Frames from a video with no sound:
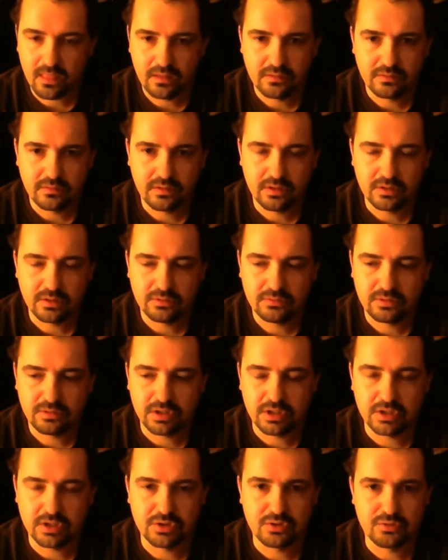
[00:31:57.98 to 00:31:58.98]
You know, you
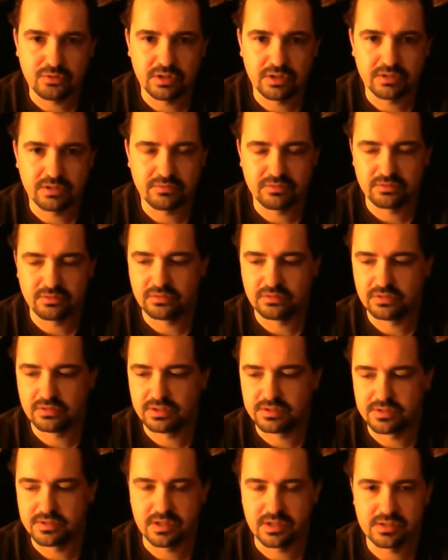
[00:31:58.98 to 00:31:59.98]
gotta do whatever it
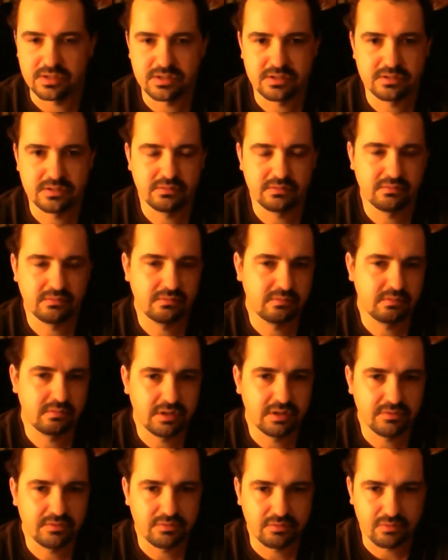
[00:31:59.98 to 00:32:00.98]
takes, or
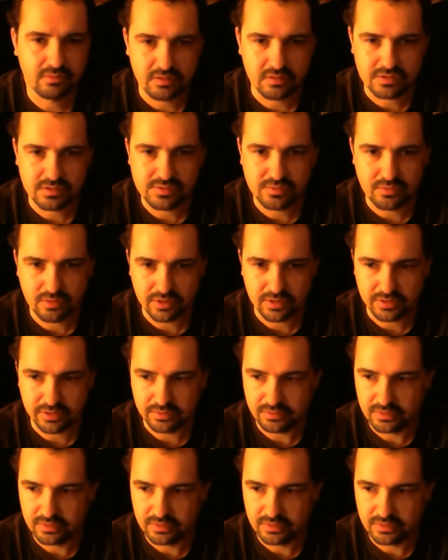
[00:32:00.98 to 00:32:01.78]
whatever works for you.